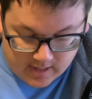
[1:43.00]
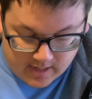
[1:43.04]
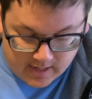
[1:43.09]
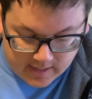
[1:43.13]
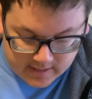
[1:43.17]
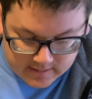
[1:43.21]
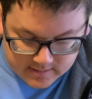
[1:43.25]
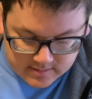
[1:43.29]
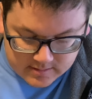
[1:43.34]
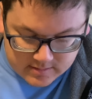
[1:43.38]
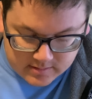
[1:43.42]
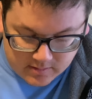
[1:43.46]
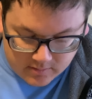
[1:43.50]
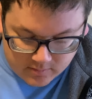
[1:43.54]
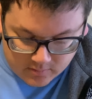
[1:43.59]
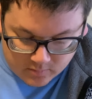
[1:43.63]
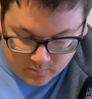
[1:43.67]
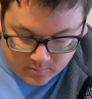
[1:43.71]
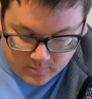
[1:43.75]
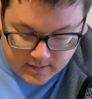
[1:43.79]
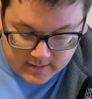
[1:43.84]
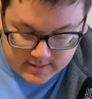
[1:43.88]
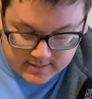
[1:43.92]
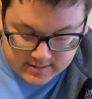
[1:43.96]
And so,
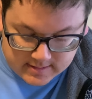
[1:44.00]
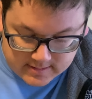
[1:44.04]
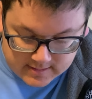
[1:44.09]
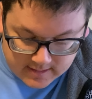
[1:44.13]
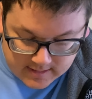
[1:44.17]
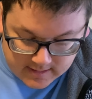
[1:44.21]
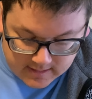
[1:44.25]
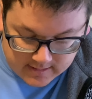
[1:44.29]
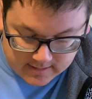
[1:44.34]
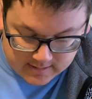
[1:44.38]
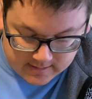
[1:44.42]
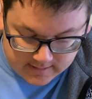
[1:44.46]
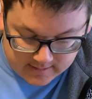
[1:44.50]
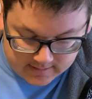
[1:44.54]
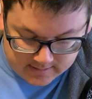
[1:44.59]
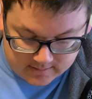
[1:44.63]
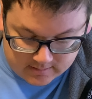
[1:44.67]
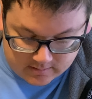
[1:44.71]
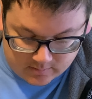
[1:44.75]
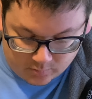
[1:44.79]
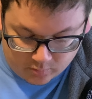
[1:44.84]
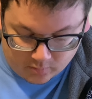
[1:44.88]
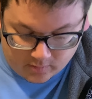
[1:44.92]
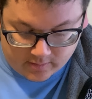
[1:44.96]
by sinning
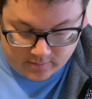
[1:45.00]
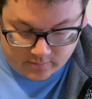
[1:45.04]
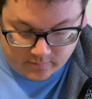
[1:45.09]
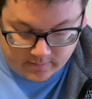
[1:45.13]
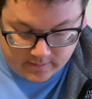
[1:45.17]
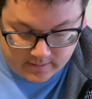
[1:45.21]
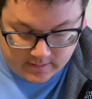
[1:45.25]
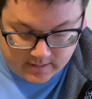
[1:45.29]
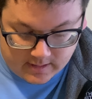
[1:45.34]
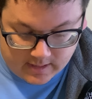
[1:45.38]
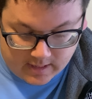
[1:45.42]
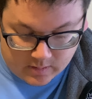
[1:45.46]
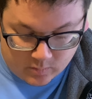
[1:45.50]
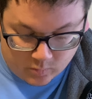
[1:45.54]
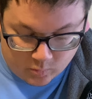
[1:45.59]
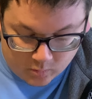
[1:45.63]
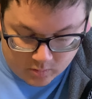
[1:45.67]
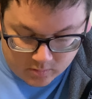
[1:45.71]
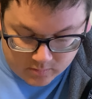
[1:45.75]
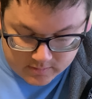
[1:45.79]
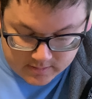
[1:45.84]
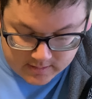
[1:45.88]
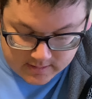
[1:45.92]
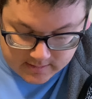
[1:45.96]
against the brethren and
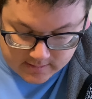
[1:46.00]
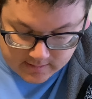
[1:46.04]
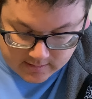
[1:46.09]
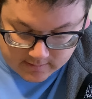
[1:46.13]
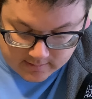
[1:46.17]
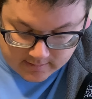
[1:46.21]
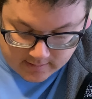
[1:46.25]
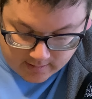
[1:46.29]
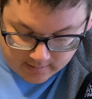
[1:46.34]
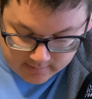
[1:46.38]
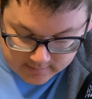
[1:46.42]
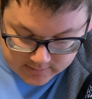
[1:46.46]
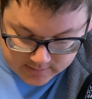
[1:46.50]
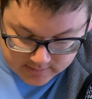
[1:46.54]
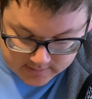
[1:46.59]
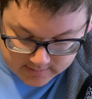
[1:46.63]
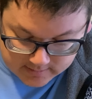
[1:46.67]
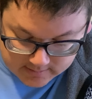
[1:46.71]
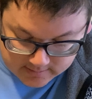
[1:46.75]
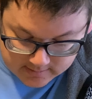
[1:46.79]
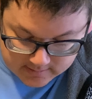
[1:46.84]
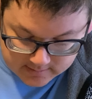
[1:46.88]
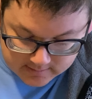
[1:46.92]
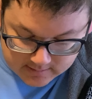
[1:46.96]
wounding their
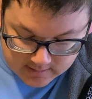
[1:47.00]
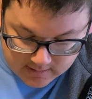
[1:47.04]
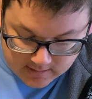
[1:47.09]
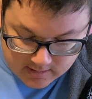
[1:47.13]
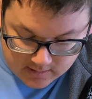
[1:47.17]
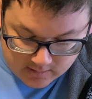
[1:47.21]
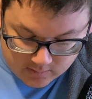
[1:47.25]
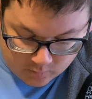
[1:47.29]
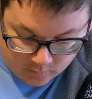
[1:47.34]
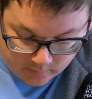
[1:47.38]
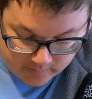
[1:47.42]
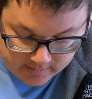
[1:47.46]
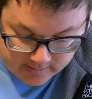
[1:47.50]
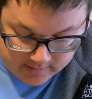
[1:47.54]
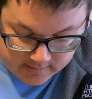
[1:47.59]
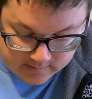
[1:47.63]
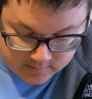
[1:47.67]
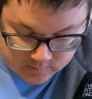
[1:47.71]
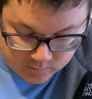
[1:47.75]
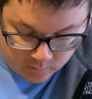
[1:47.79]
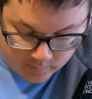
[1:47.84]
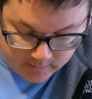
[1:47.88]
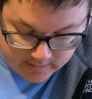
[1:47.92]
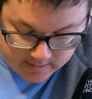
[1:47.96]
conscience, when it
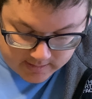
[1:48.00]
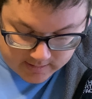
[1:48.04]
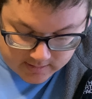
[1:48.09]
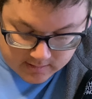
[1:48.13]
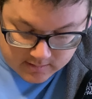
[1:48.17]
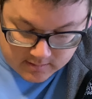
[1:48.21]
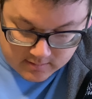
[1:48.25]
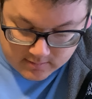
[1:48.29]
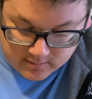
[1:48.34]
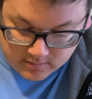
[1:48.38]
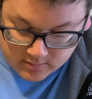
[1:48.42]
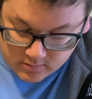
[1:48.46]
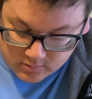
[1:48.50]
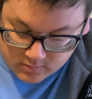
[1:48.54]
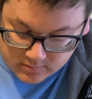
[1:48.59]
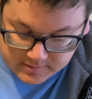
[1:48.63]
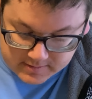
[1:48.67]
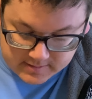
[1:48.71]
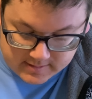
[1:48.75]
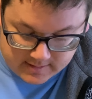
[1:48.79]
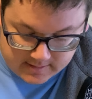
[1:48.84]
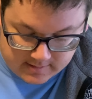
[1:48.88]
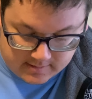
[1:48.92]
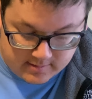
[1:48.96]
is weak, you
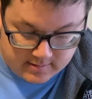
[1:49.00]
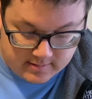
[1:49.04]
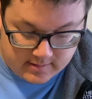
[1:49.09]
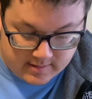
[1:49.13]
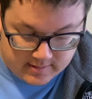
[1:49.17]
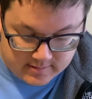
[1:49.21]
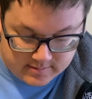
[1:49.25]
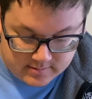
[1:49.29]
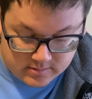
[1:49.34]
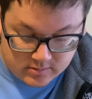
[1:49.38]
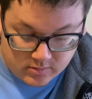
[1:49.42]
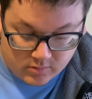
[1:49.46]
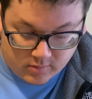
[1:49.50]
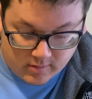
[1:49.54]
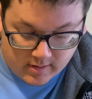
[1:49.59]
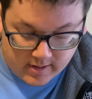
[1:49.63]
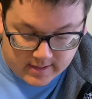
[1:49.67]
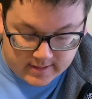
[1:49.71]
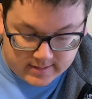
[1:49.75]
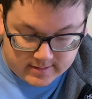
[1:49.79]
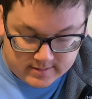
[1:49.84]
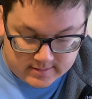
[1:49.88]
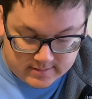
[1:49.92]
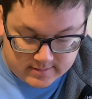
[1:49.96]
sin against
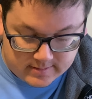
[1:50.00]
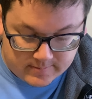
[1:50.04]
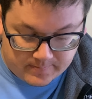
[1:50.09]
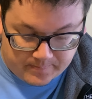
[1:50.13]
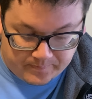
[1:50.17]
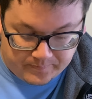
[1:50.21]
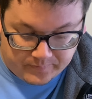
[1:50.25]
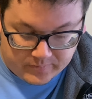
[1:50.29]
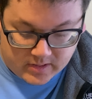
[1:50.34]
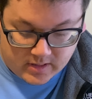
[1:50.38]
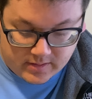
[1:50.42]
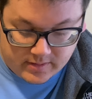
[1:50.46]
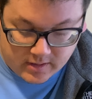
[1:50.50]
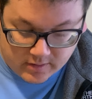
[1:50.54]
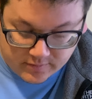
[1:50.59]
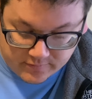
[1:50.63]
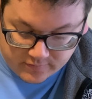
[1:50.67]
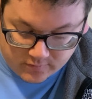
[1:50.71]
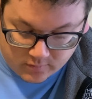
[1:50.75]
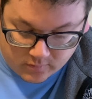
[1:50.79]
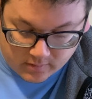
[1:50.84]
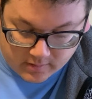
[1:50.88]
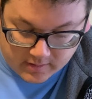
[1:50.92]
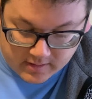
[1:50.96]
Christ.
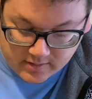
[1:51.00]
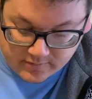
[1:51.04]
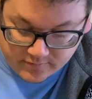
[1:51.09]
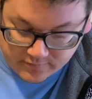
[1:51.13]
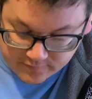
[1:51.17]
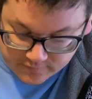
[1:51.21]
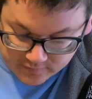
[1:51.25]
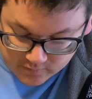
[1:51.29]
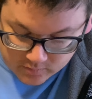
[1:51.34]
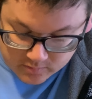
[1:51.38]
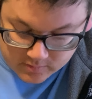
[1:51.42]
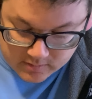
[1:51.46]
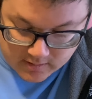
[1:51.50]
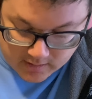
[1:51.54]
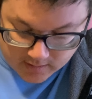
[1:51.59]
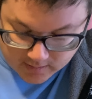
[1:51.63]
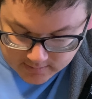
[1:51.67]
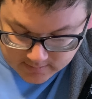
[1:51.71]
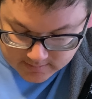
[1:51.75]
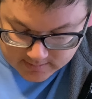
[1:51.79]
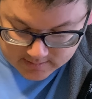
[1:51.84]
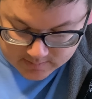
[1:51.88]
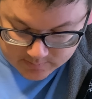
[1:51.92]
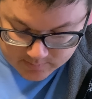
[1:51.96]
Therefore, if food
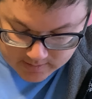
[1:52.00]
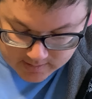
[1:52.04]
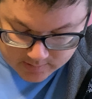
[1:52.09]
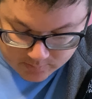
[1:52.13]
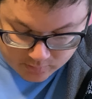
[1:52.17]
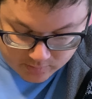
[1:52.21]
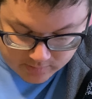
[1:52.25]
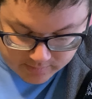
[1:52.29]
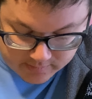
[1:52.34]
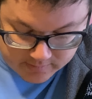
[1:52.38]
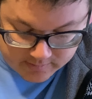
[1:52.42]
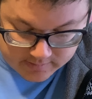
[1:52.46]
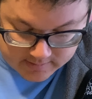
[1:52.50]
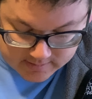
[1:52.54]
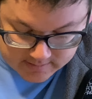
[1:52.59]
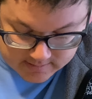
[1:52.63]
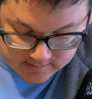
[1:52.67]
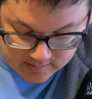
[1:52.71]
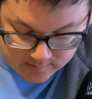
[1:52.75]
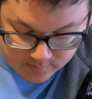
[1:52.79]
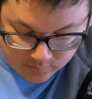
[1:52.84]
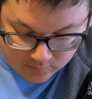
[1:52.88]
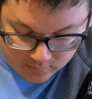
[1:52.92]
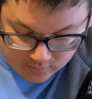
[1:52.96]
causes my brother to
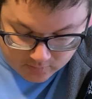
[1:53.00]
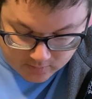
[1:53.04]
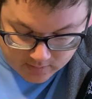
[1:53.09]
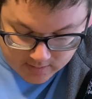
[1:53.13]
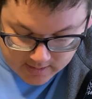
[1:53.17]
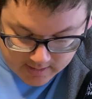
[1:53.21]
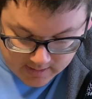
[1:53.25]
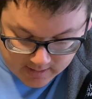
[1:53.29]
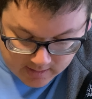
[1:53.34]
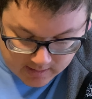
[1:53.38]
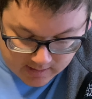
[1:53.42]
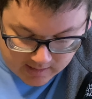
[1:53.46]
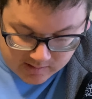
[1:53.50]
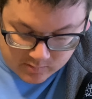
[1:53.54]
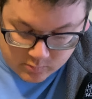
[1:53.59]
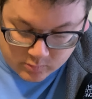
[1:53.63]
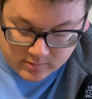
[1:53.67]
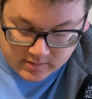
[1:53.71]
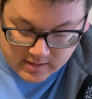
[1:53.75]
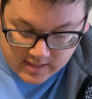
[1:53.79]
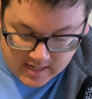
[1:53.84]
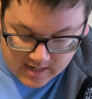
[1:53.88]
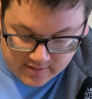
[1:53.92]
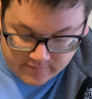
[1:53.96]
stumble, I
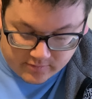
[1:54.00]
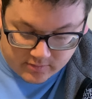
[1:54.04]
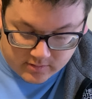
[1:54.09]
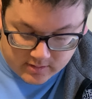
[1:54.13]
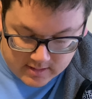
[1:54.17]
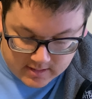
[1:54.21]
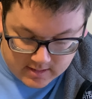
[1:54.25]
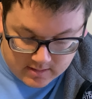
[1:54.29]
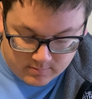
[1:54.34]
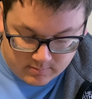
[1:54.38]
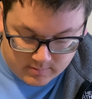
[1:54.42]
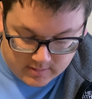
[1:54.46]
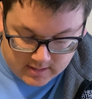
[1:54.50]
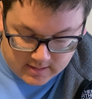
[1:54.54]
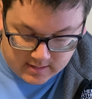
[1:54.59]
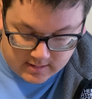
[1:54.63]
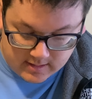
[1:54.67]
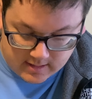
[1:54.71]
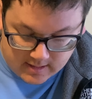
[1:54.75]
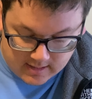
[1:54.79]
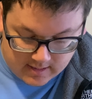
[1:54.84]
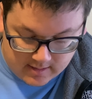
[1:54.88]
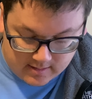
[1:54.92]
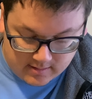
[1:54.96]
will never eat meat
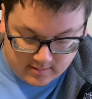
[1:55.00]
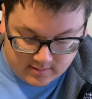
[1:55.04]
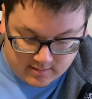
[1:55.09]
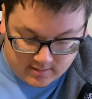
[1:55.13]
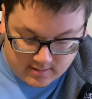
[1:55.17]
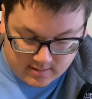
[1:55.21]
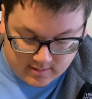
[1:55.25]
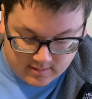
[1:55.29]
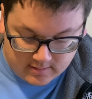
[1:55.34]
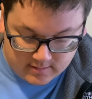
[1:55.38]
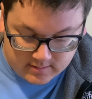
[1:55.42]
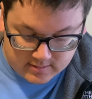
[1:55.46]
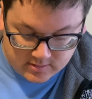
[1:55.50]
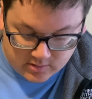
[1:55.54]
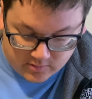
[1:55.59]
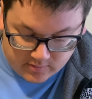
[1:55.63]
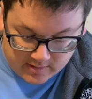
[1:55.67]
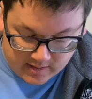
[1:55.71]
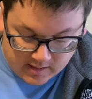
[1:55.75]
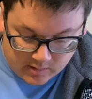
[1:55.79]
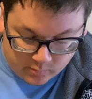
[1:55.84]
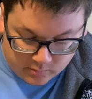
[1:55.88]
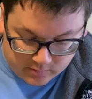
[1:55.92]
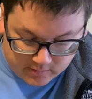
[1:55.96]
again, so
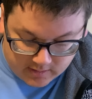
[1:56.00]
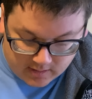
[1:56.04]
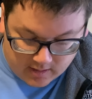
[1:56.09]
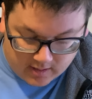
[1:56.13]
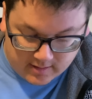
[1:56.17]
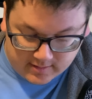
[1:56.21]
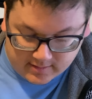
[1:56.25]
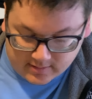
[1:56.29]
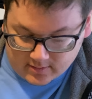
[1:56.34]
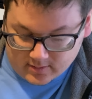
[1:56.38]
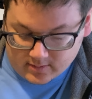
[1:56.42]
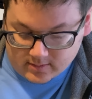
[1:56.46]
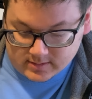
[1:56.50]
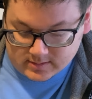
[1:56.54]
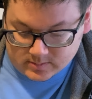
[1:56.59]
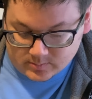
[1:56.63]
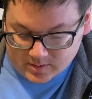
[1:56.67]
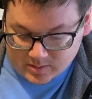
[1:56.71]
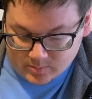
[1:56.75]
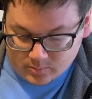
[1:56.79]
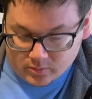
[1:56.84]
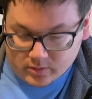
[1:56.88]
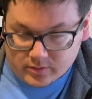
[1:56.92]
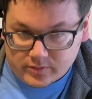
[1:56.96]
that I will not cause
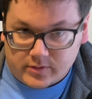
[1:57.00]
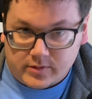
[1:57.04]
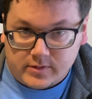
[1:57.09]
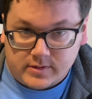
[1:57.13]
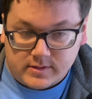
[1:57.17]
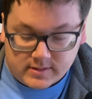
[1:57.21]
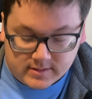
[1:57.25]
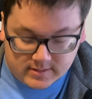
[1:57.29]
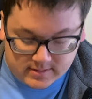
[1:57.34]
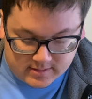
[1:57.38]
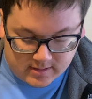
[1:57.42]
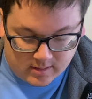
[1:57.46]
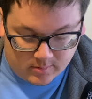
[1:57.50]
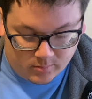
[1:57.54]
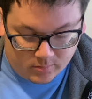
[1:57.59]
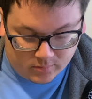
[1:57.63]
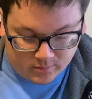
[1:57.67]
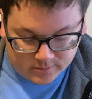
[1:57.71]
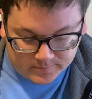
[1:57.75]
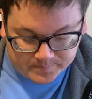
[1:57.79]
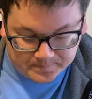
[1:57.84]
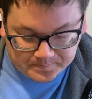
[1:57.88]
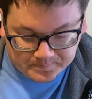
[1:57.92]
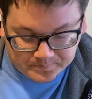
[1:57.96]
my brother to
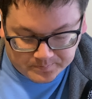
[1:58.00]
stumble.